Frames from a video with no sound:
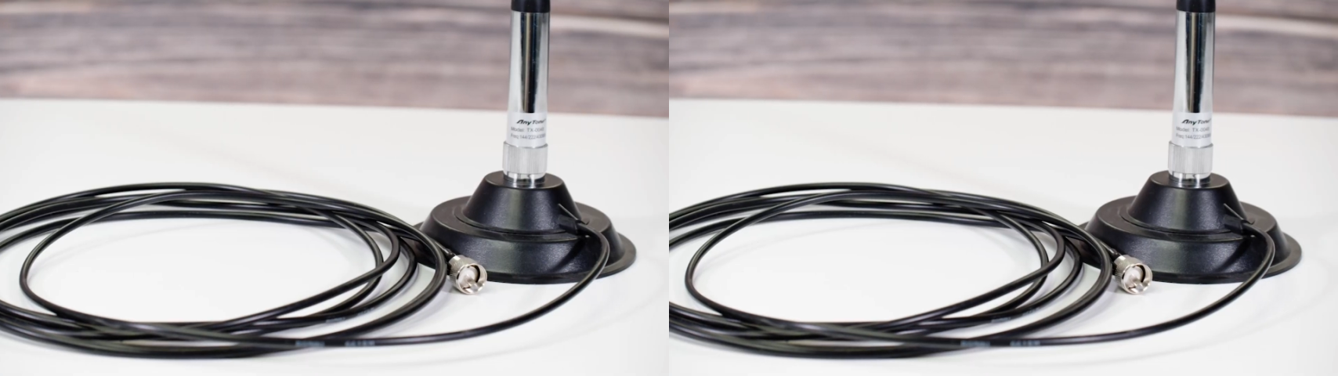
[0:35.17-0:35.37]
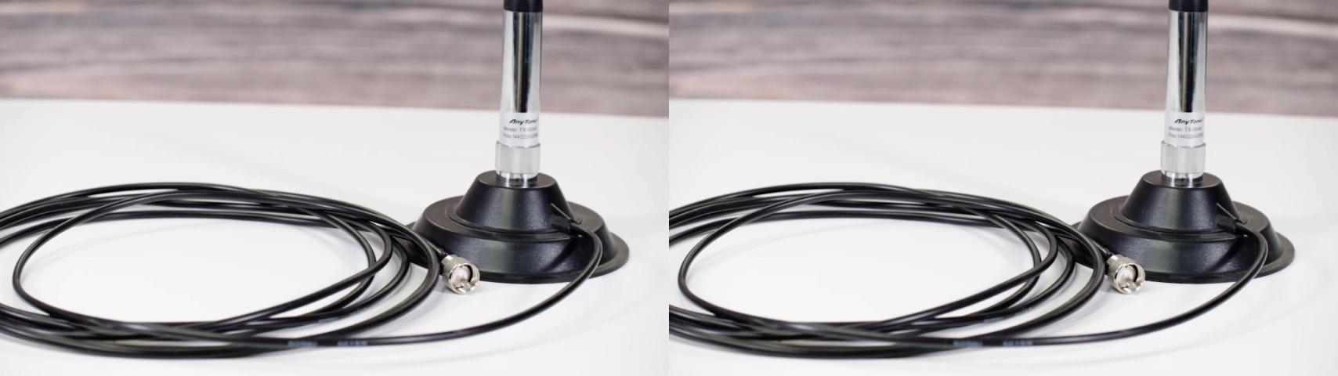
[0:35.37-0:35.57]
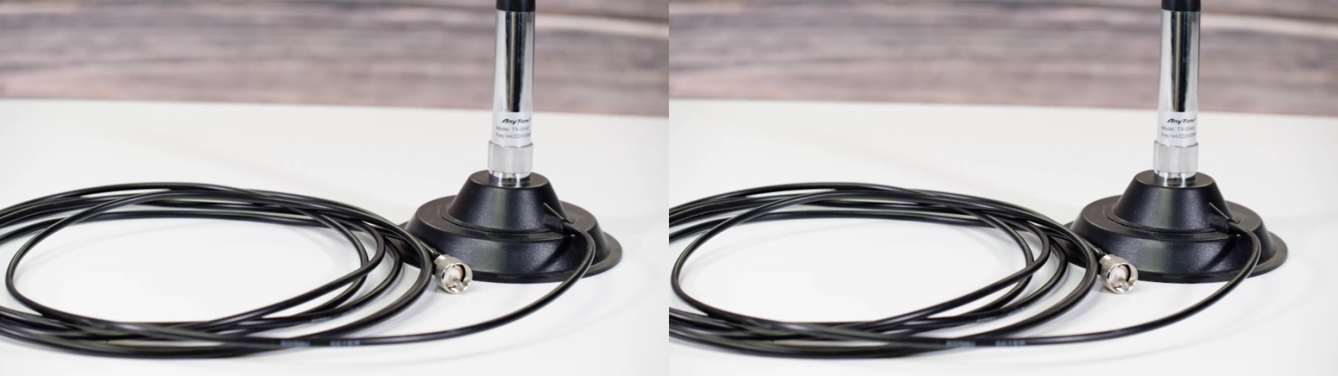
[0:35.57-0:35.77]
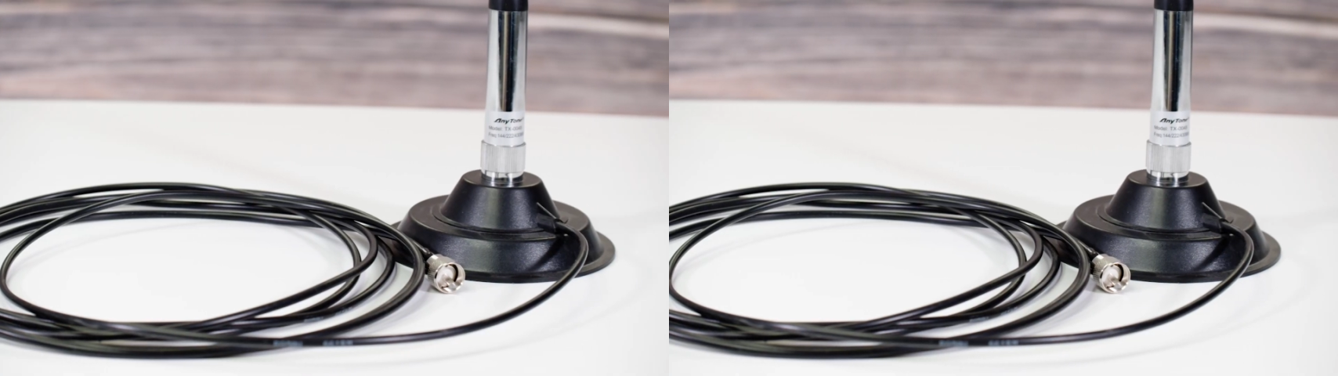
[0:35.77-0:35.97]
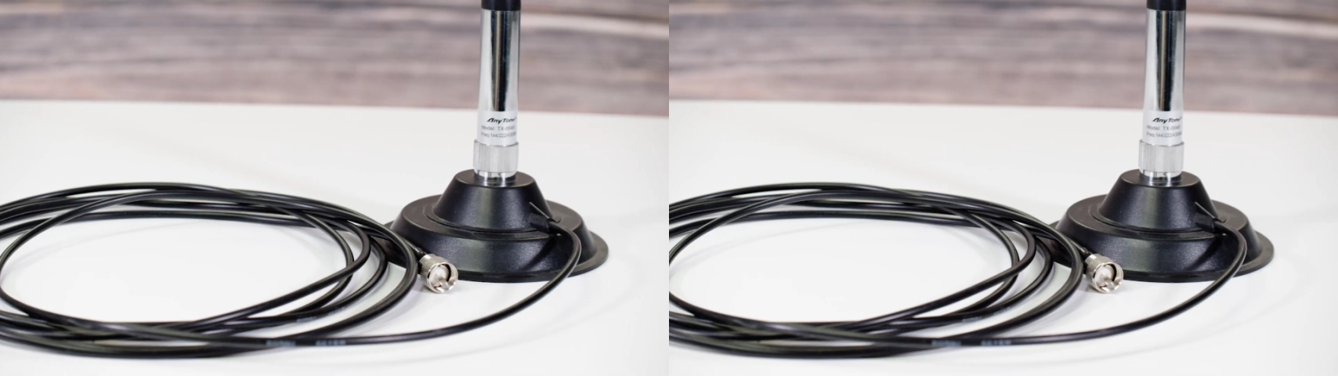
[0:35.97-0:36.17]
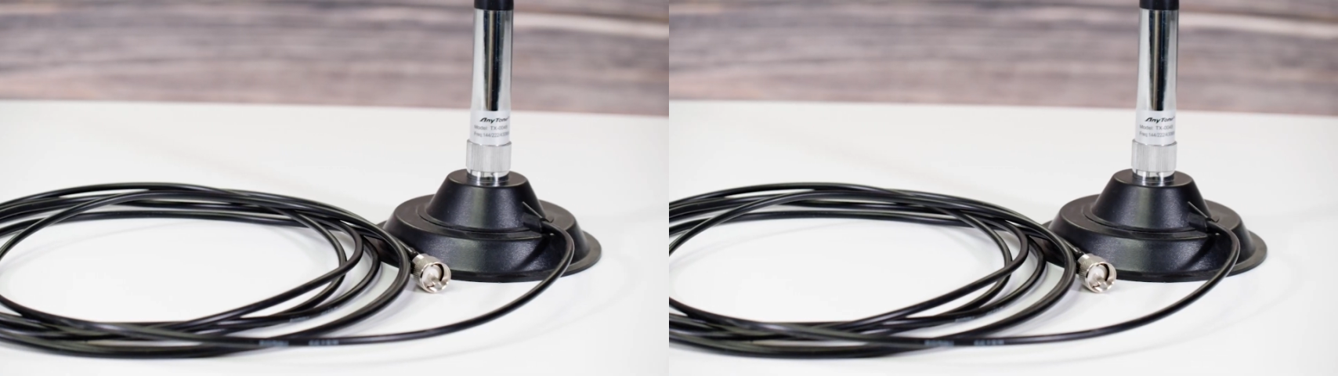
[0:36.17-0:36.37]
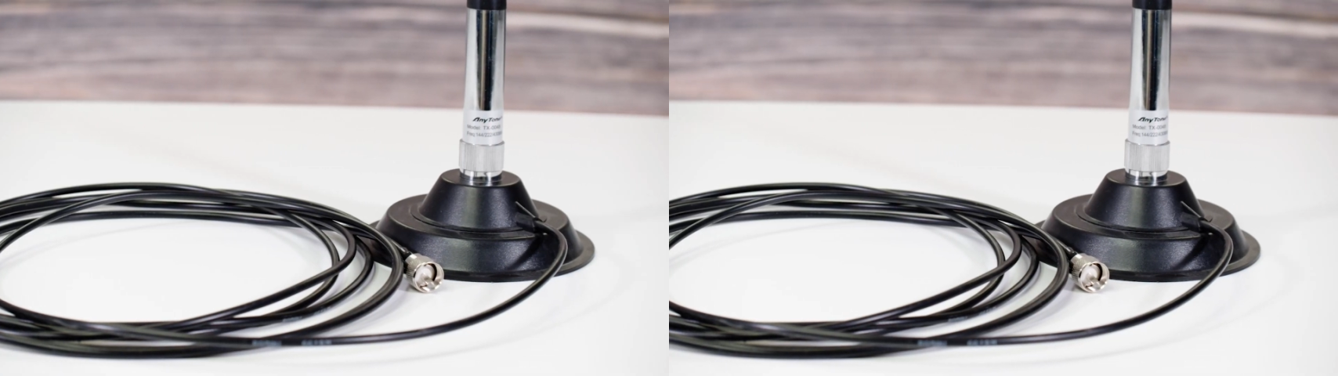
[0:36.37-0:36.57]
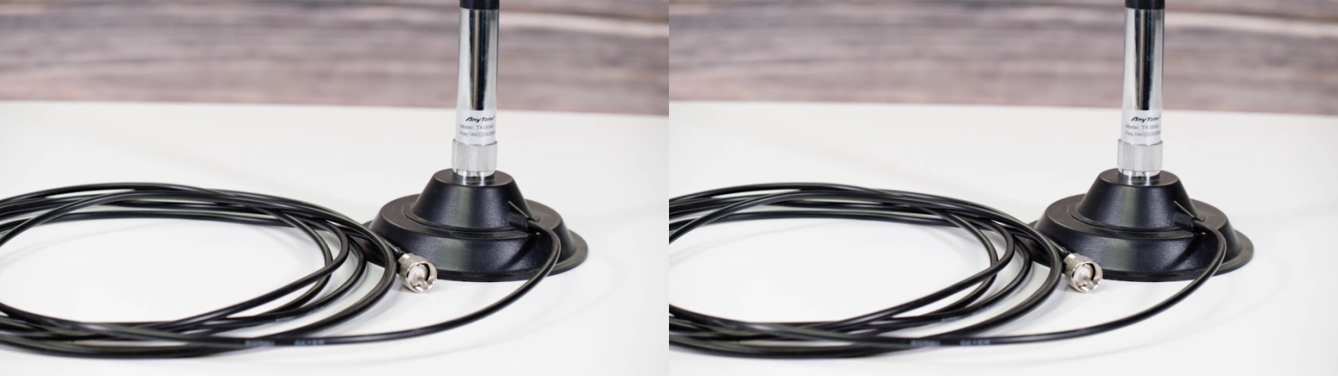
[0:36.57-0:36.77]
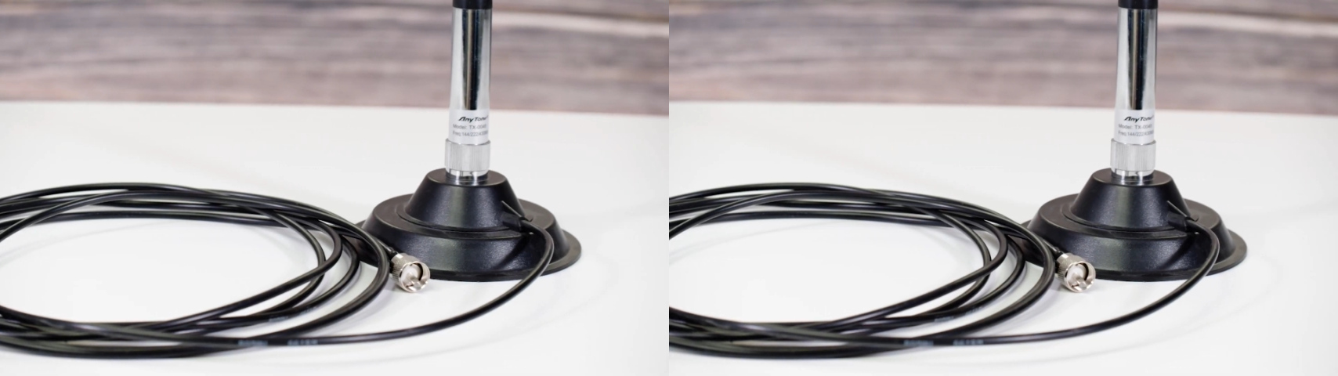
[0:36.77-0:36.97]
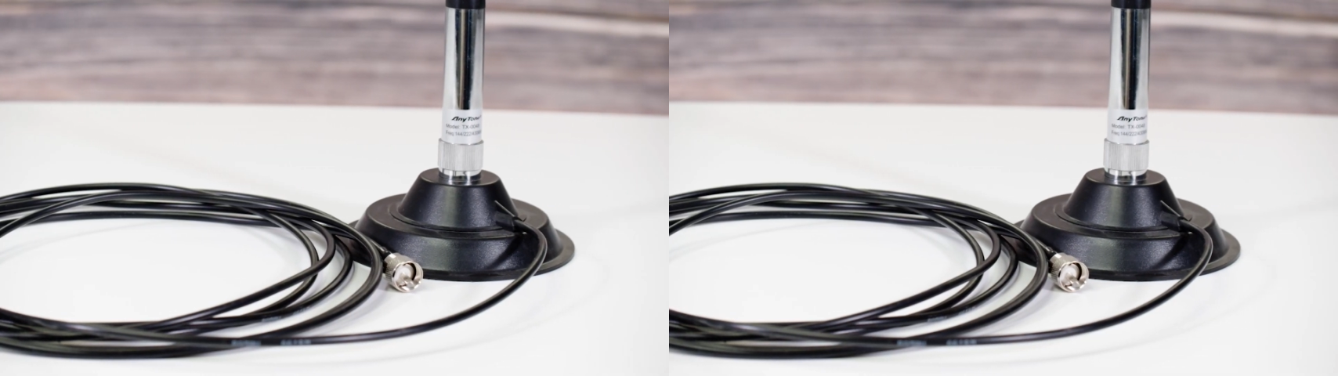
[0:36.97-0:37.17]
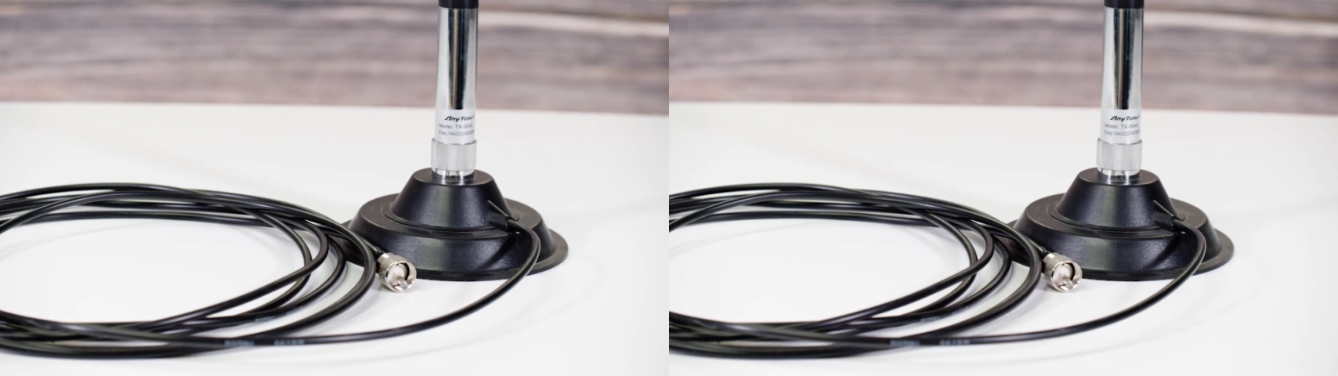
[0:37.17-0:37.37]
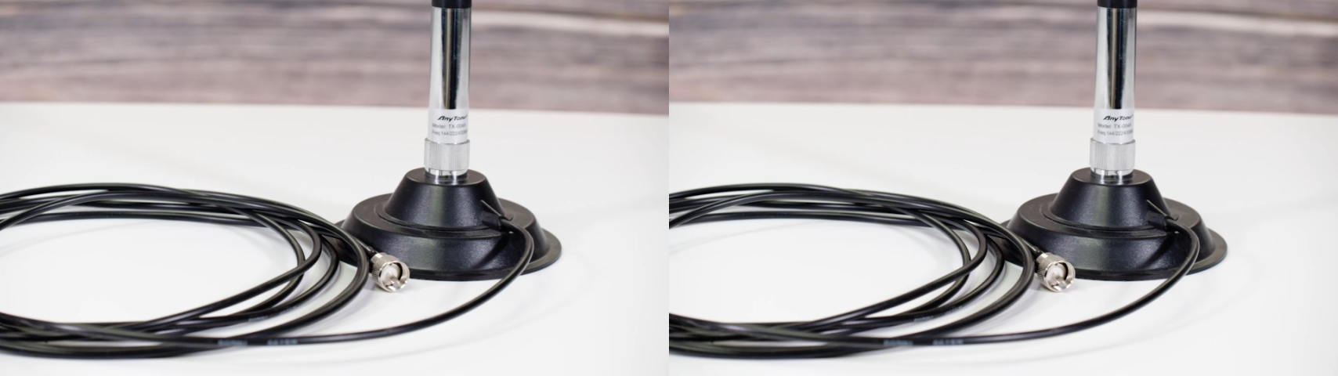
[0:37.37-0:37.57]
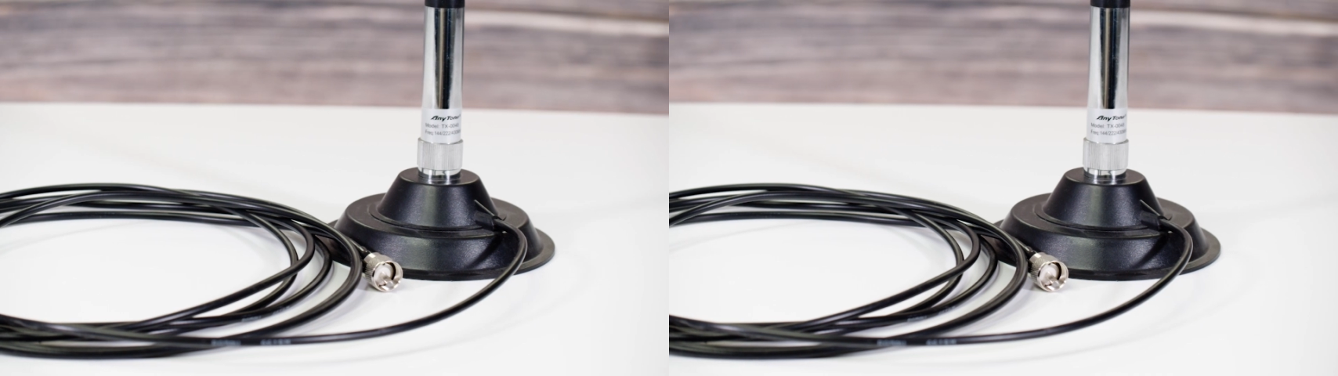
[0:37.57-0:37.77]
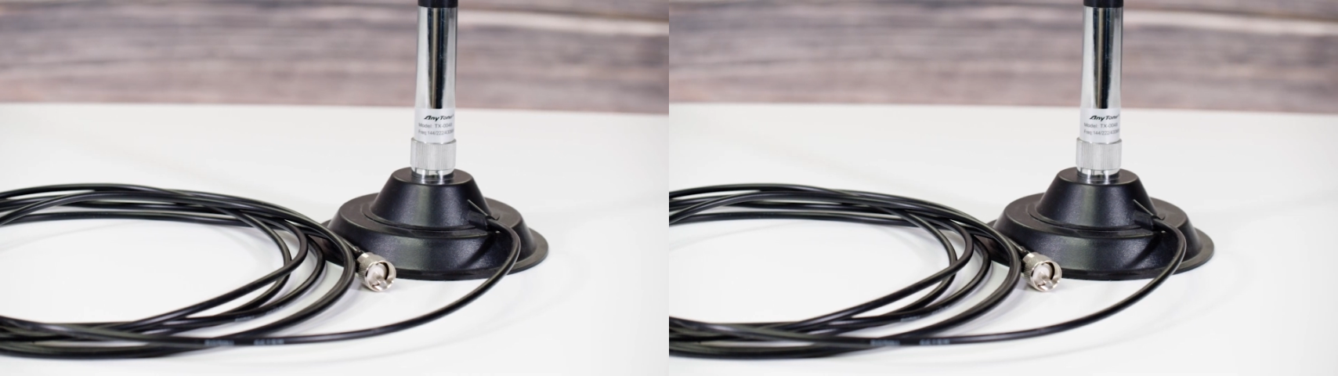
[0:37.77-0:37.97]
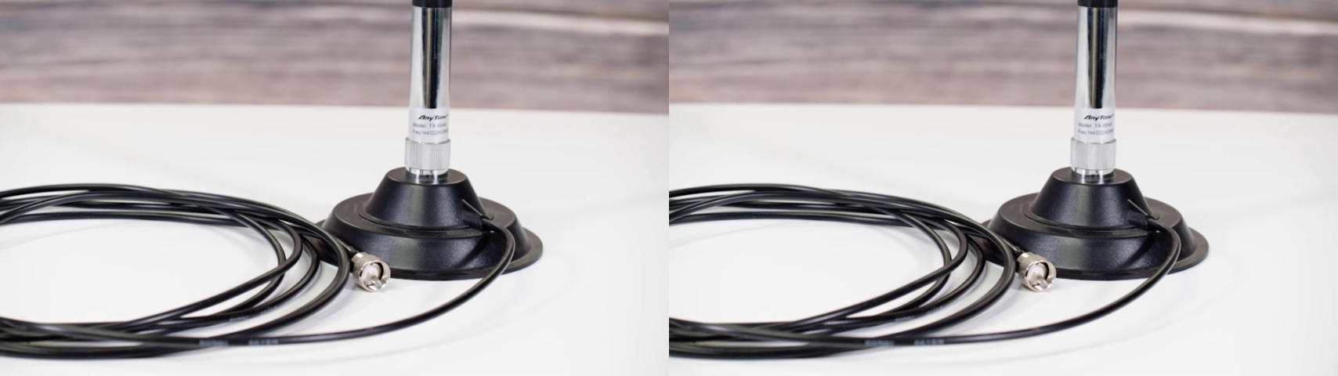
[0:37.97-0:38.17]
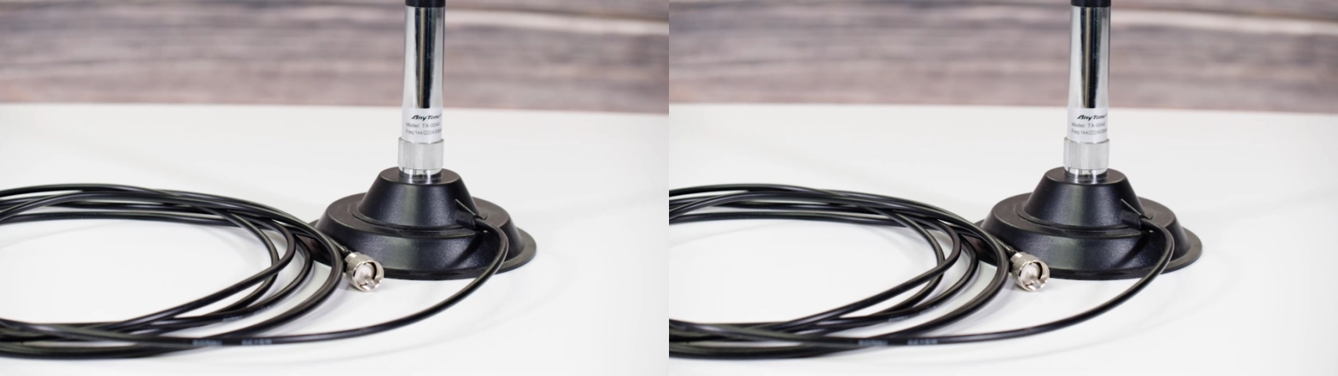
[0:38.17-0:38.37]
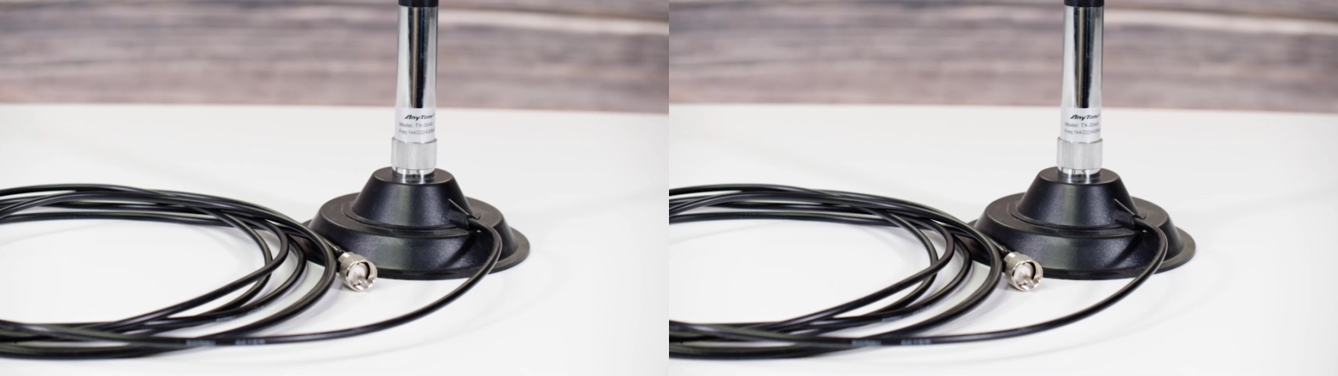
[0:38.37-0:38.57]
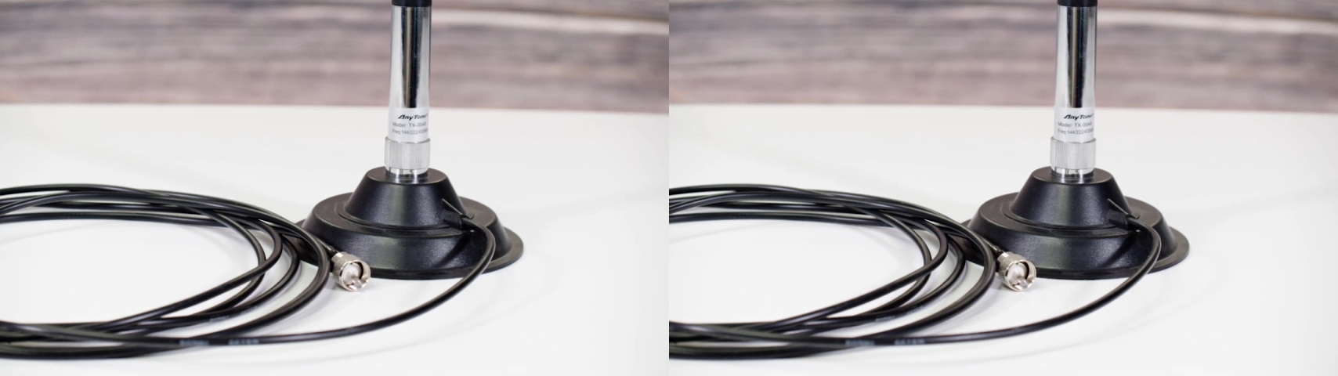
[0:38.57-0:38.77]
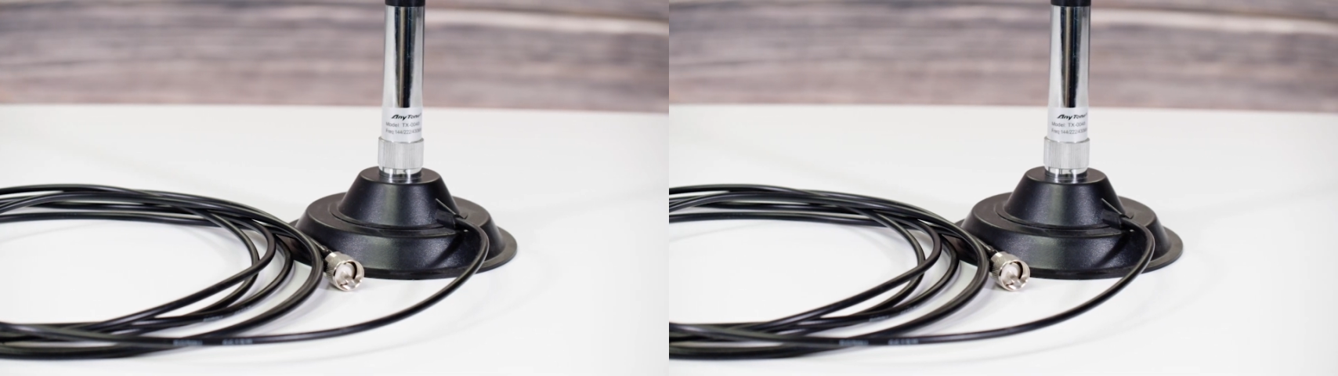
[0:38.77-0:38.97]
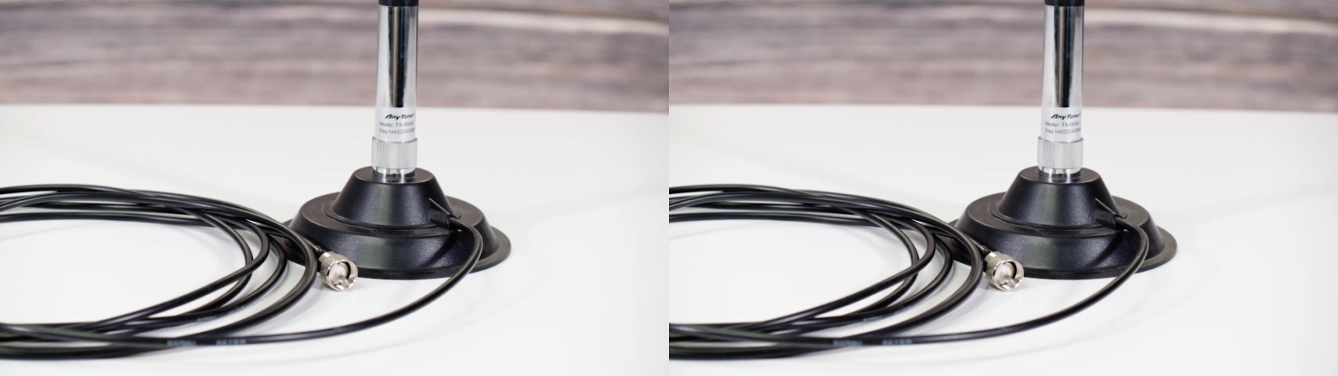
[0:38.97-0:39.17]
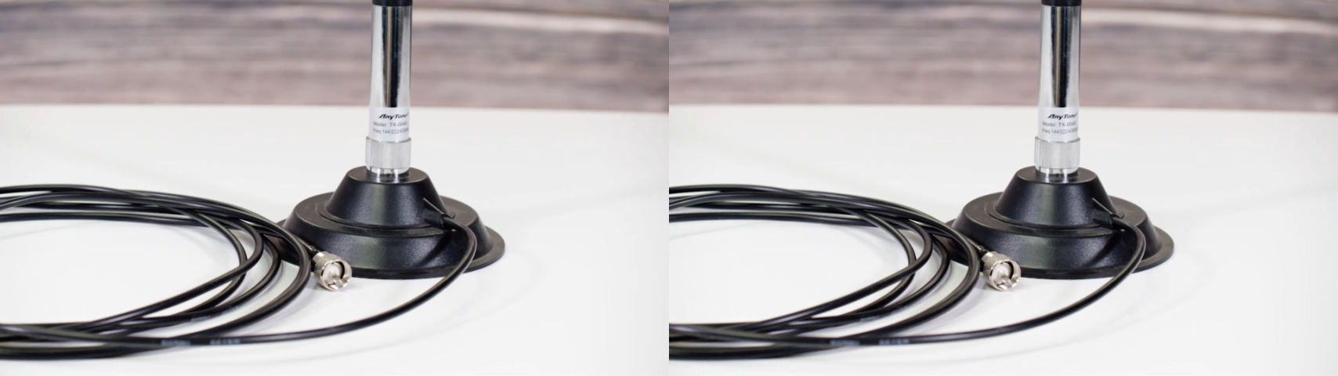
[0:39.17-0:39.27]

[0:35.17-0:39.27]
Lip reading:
Nobody's mouth can be seen.